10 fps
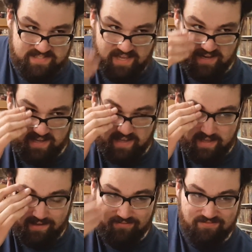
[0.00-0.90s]
deck I
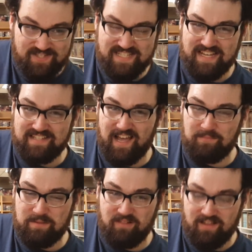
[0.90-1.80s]
have 6
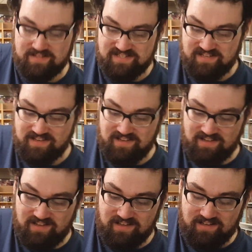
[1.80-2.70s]
Omni blocks.
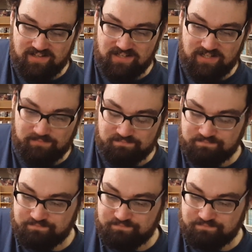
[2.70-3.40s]
Yeah.